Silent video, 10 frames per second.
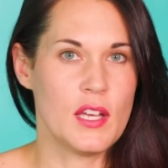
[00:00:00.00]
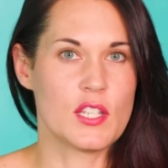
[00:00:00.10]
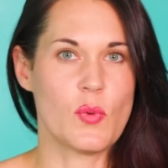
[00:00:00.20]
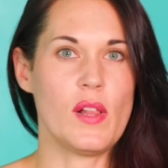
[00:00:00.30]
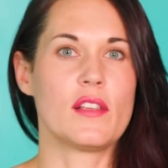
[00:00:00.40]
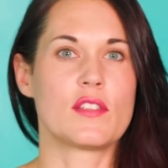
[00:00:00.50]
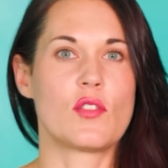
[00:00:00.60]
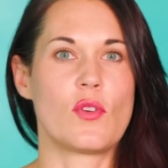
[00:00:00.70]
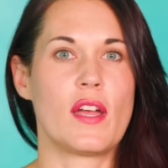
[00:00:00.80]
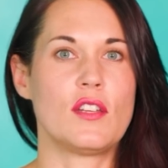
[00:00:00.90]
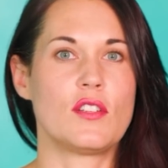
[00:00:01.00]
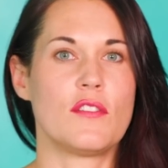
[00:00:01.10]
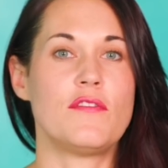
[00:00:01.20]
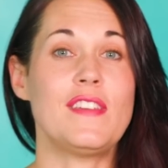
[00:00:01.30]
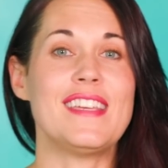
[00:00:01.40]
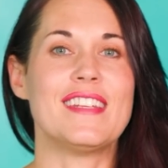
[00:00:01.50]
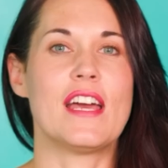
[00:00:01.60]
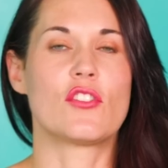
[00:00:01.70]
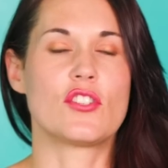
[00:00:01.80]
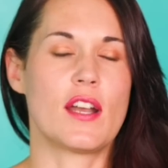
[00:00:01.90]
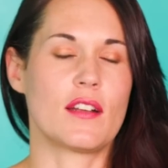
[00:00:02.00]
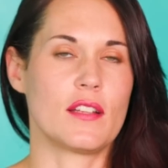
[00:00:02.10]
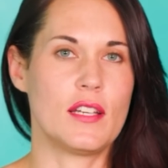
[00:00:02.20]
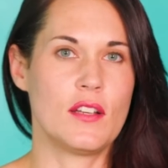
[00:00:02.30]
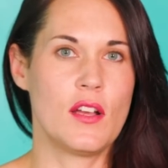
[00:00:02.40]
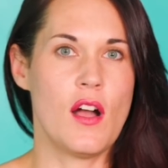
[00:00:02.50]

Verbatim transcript: as well as the right to feed energetically